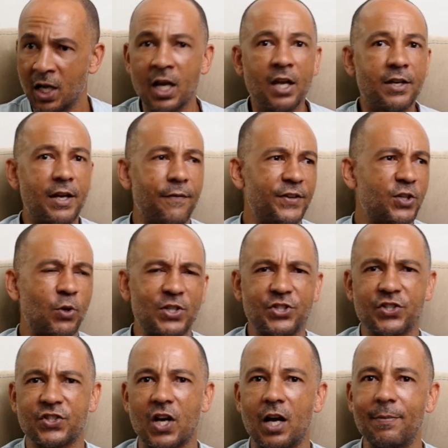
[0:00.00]
If you have any
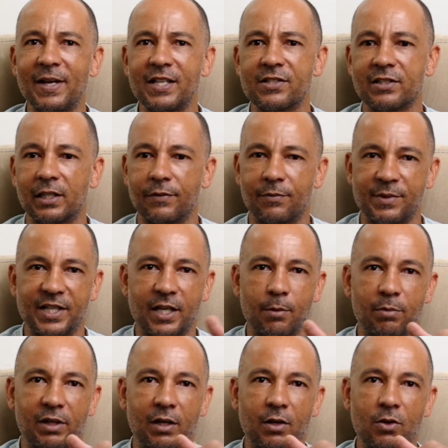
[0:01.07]
questions, comments, leave them
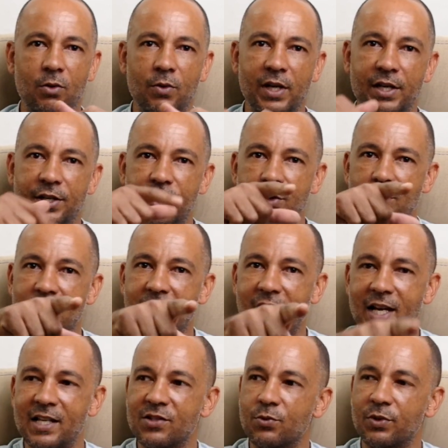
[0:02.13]
down below. And you
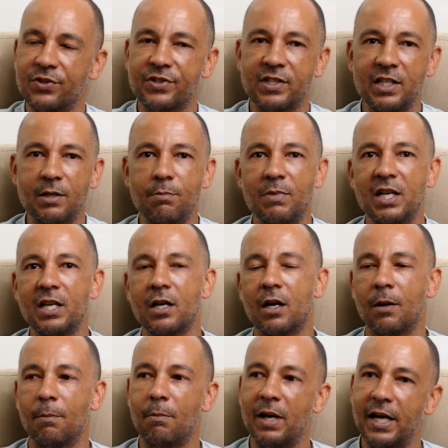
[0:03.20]
guys will see me
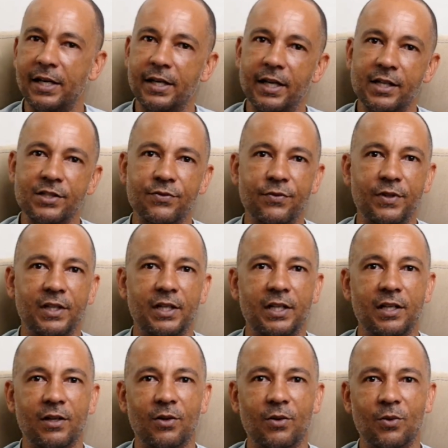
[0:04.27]
on my next
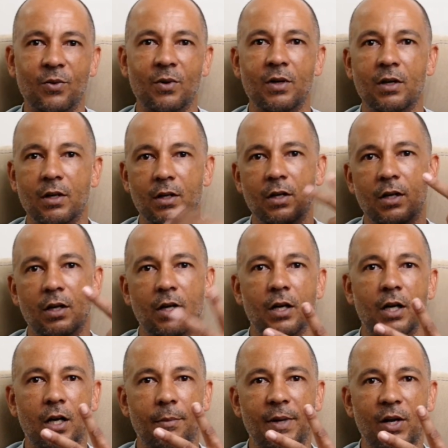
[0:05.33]
video.
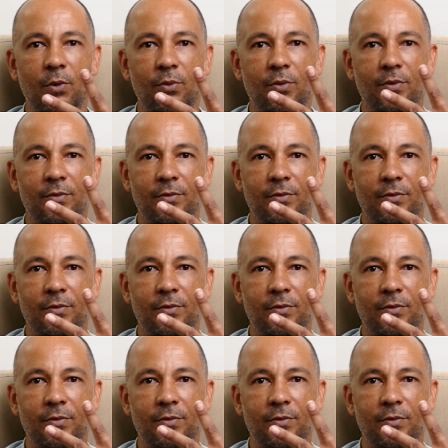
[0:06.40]
I'm out.